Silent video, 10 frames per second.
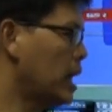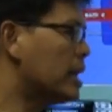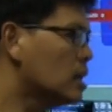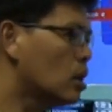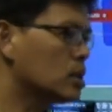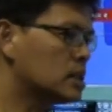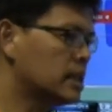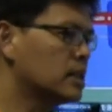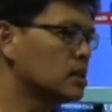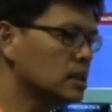analog
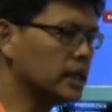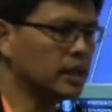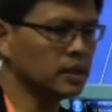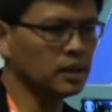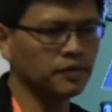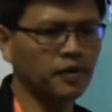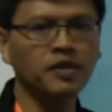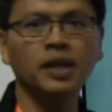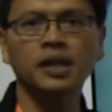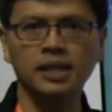signal in
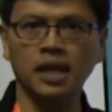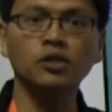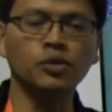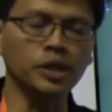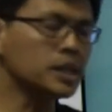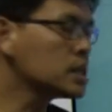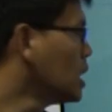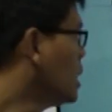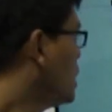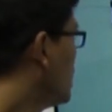50 Hertz countries.
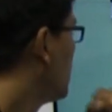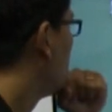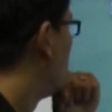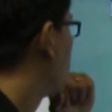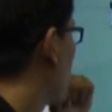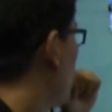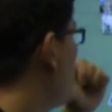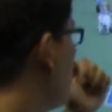We